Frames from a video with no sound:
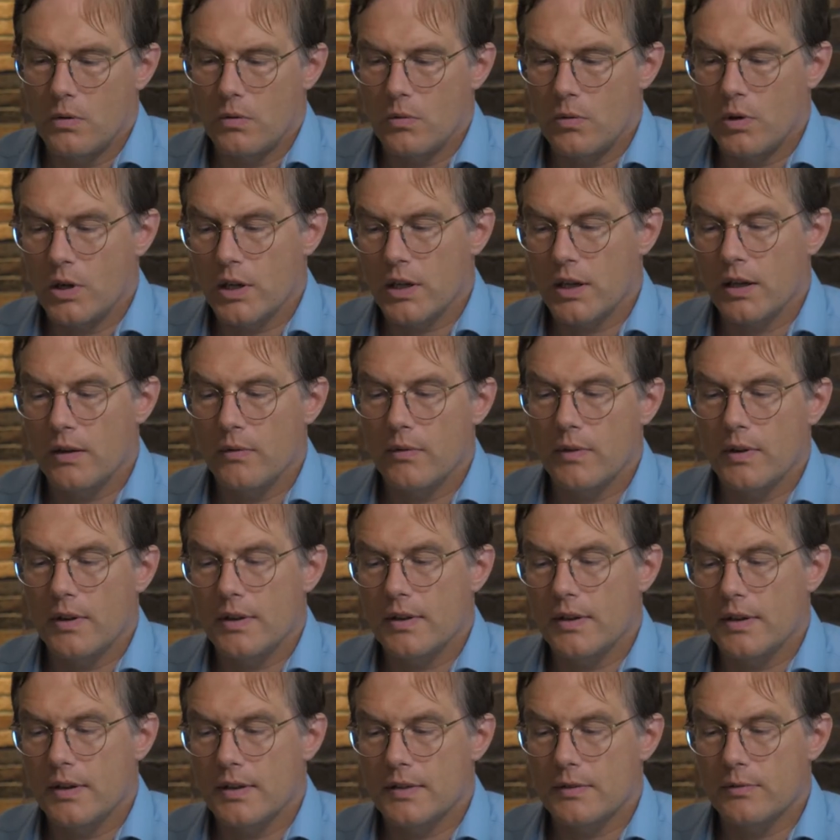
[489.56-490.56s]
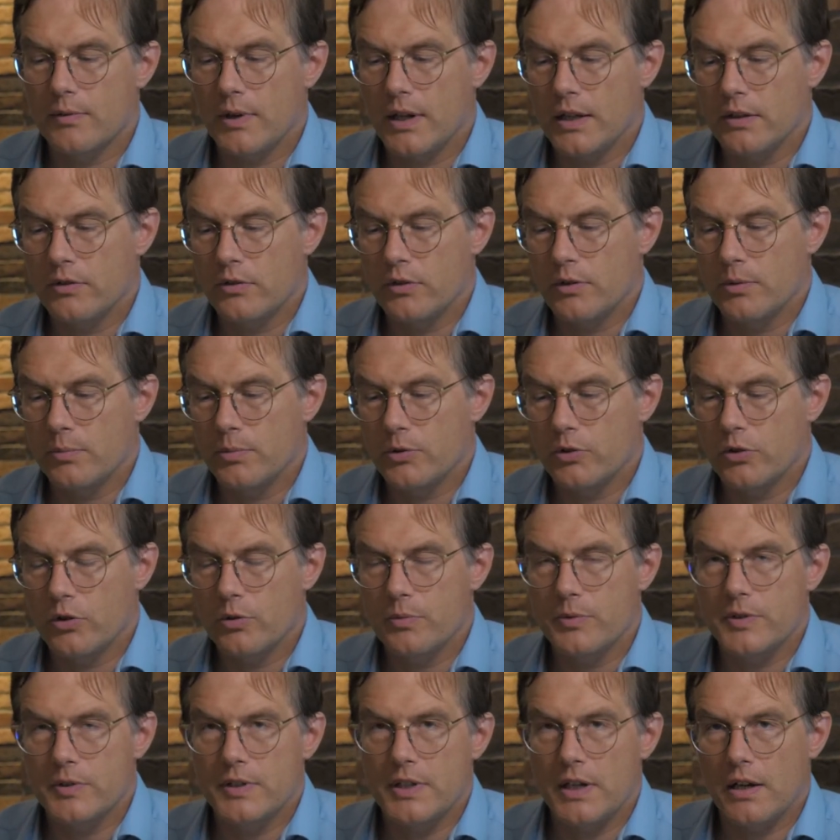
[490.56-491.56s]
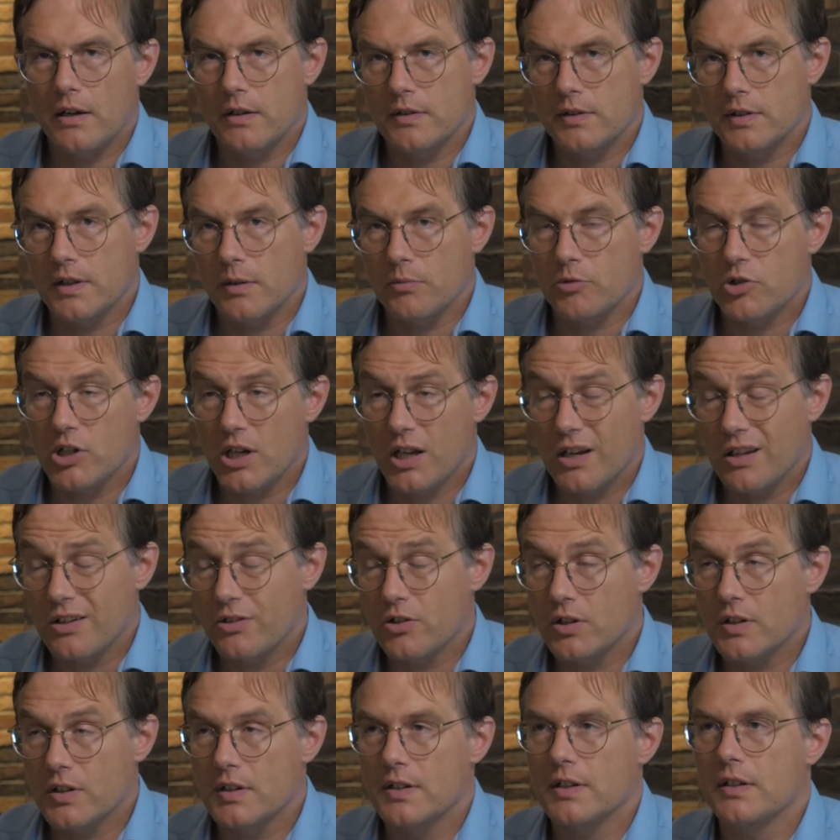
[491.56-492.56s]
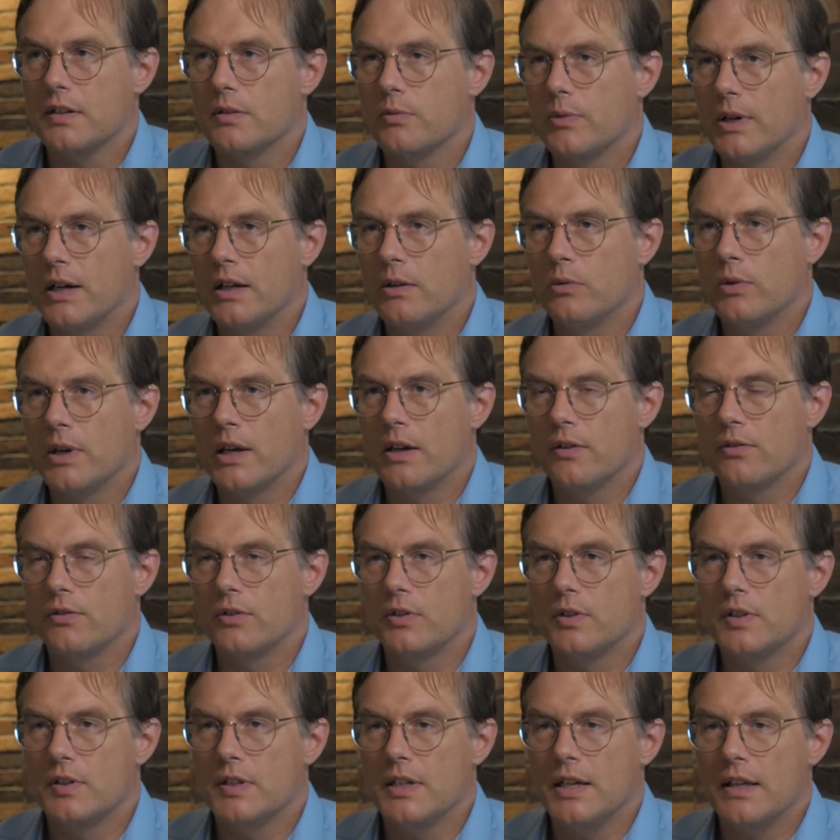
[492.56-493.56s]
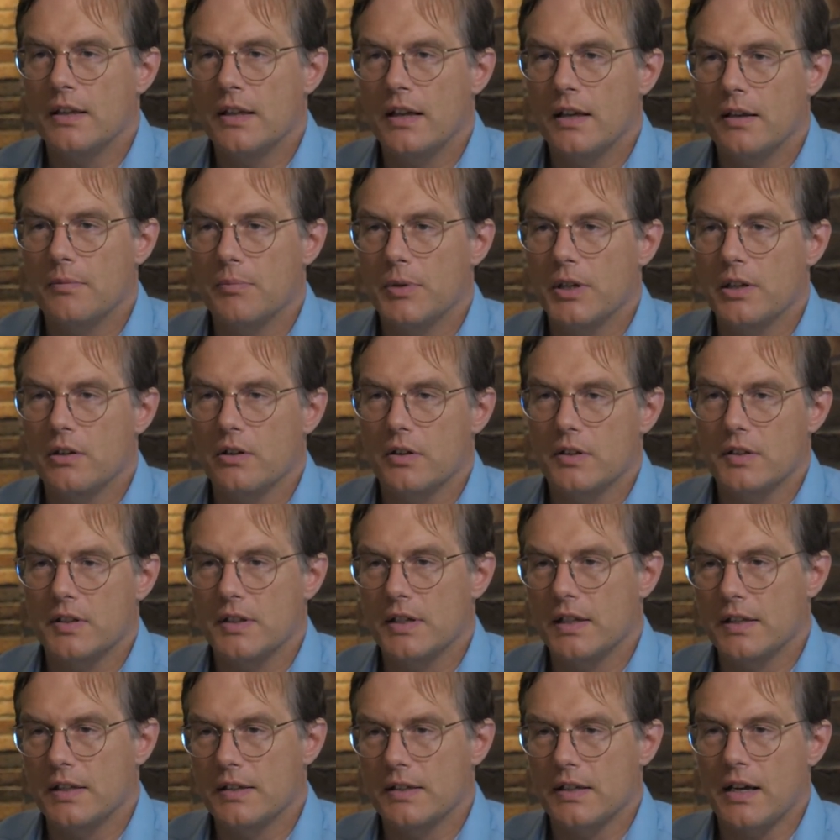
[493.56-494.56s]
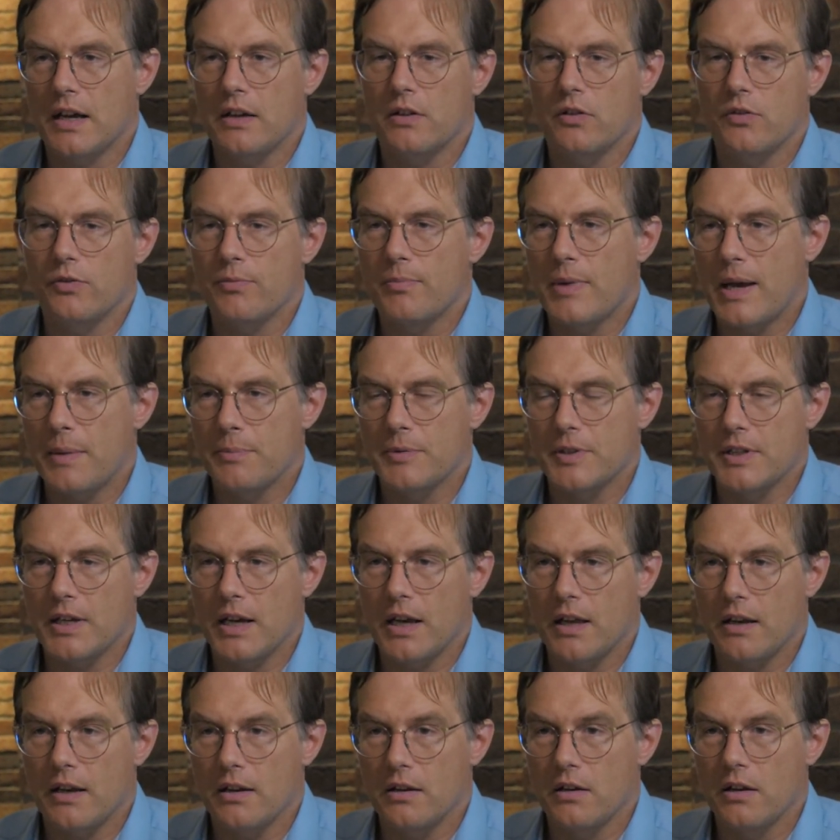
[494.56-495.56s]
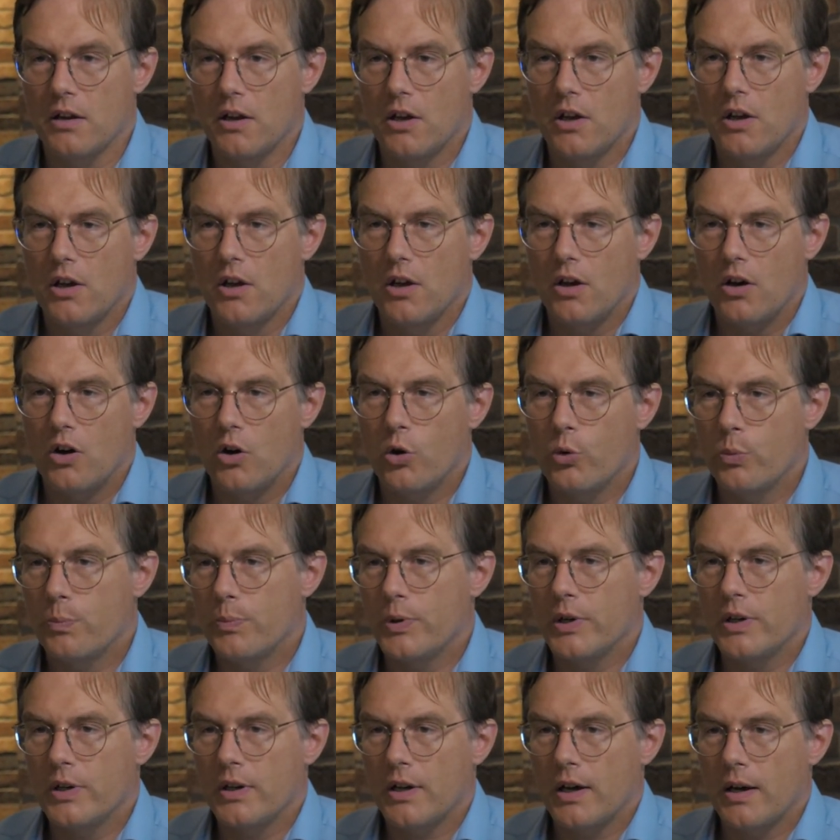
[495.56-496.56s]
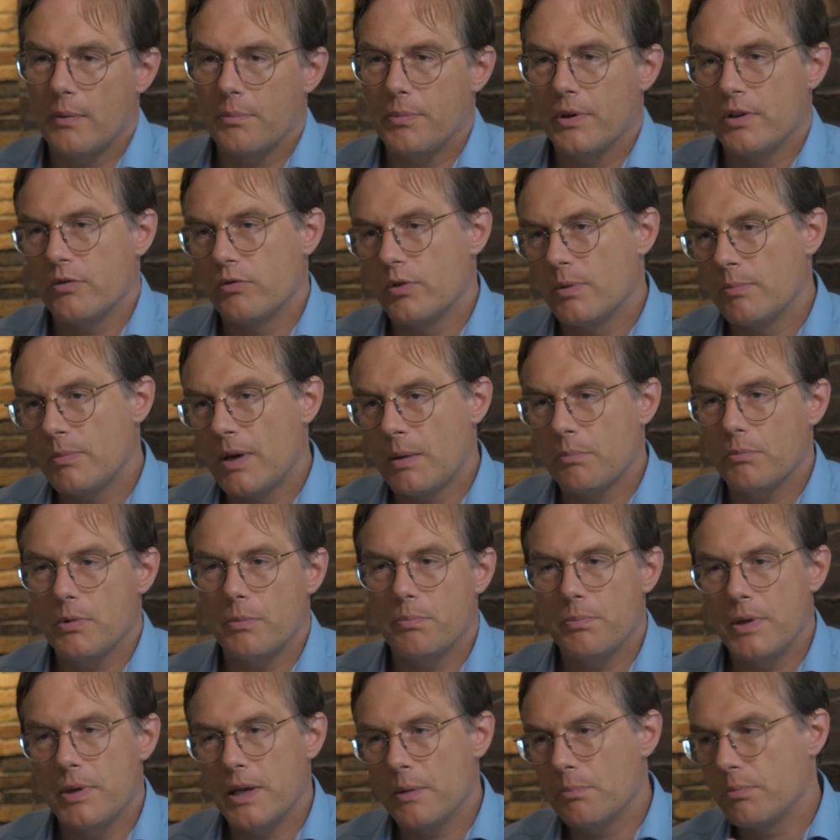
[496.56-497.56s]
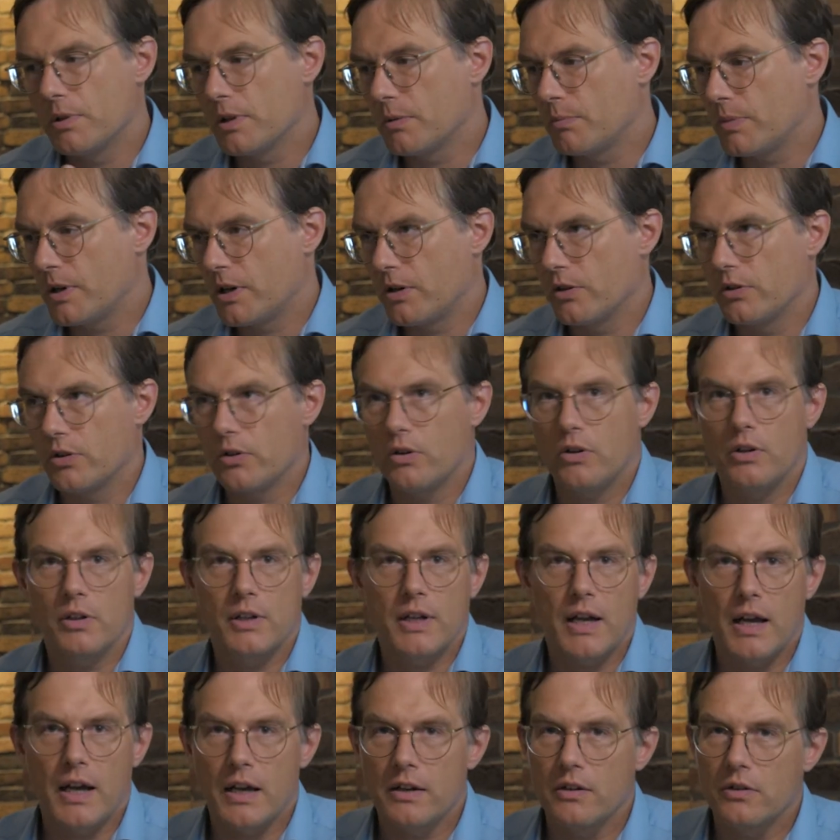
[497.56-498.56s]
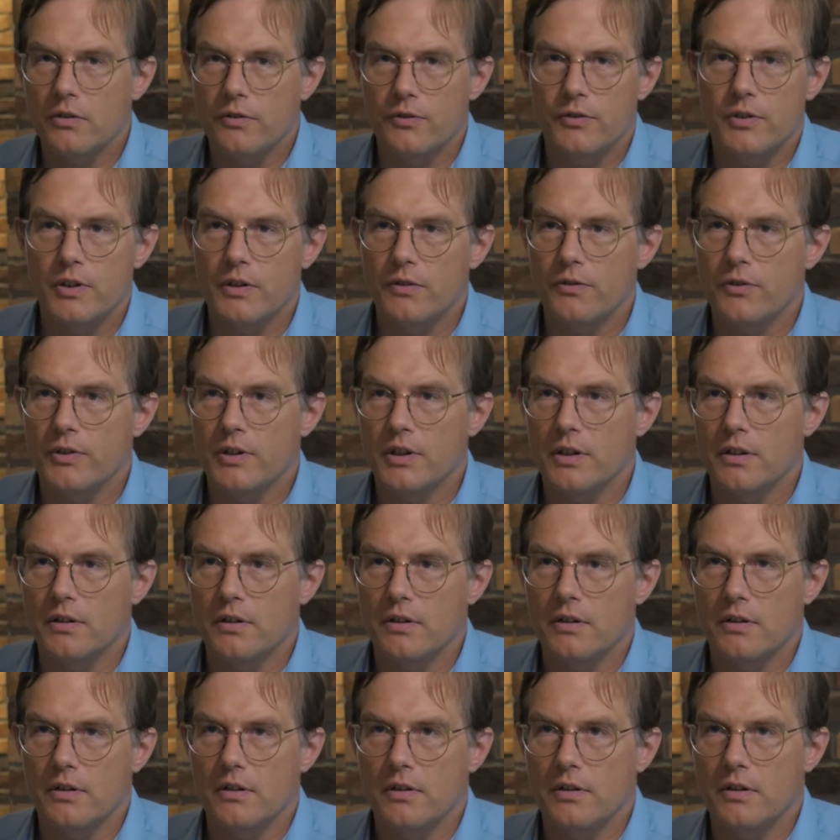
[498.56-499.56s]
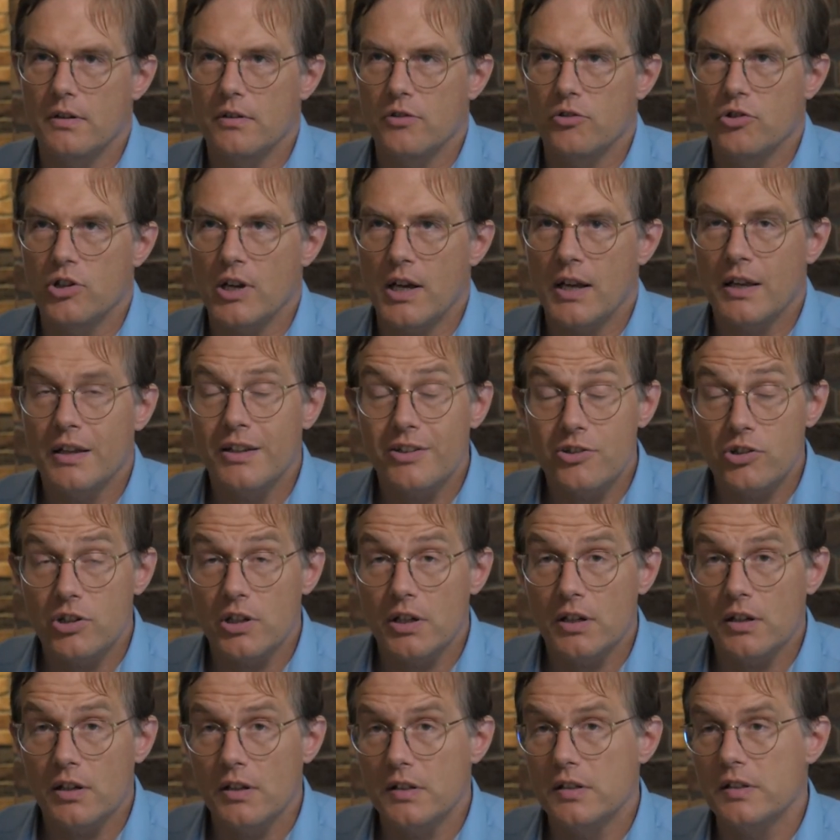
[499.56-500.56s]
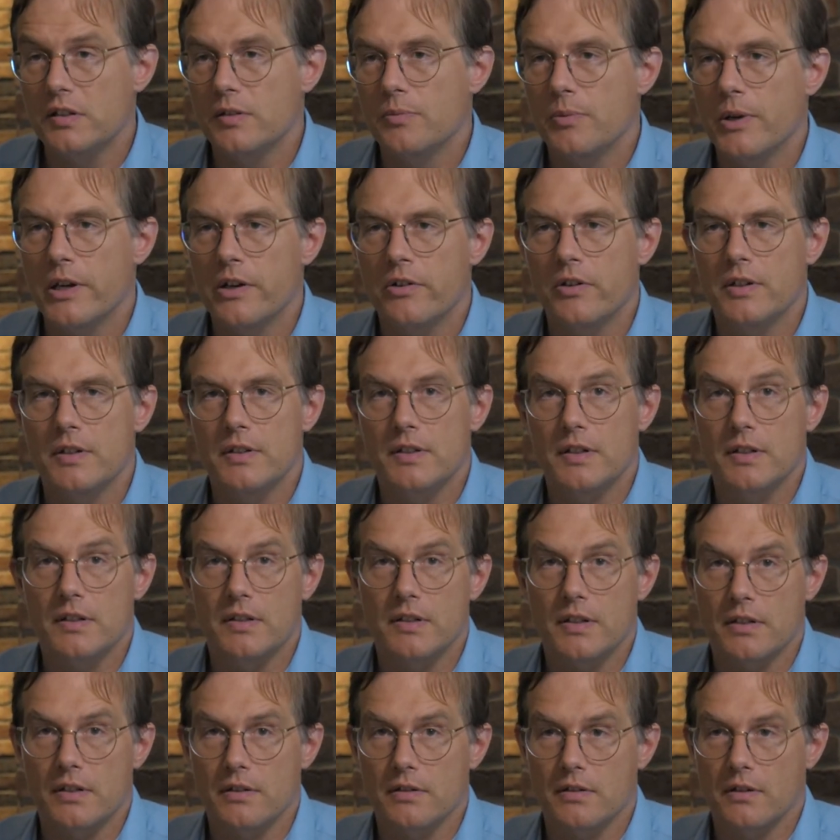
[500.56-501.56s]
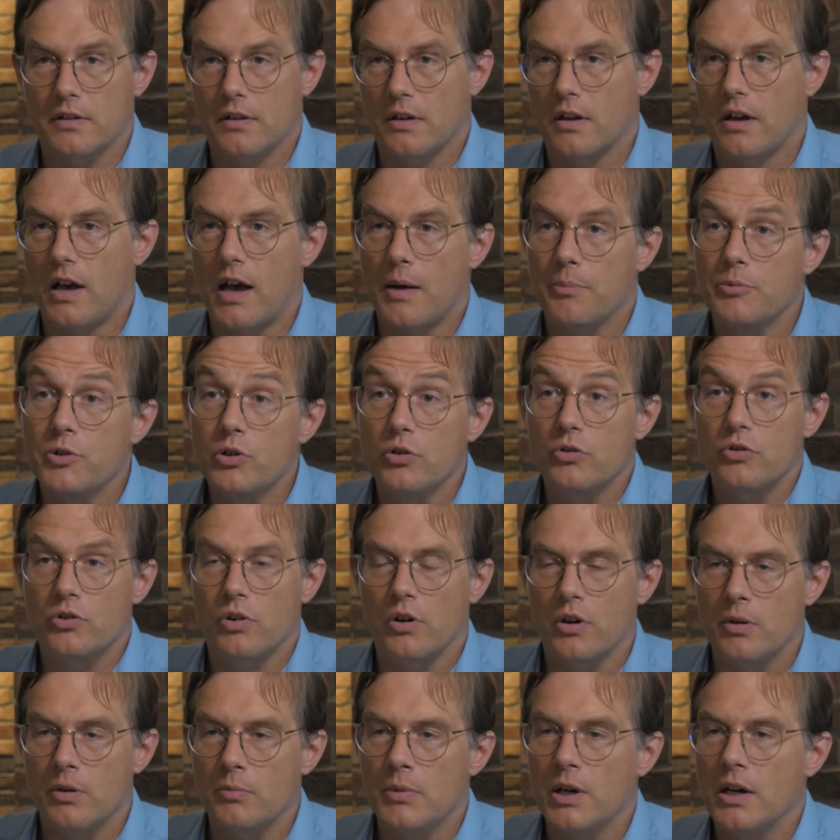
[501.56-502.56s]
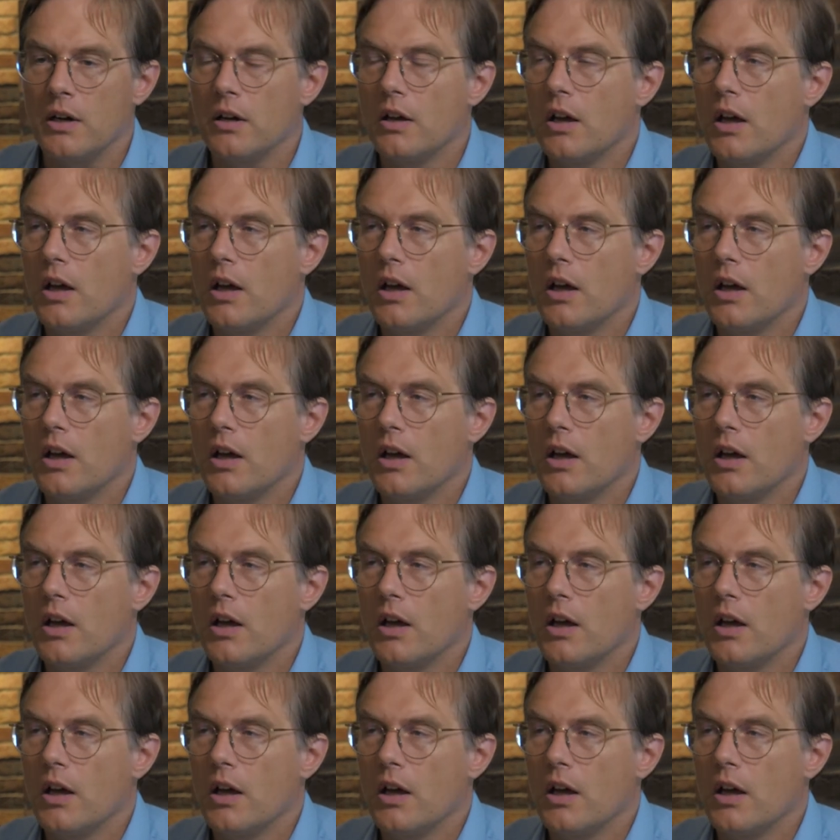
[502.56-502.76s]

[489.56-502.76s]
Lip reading: Working with these vulnerable groups, there are some challenges as well. We have to see that, because these kind of maps can open up and remember people about all kind of different challenging experiences up to trauma.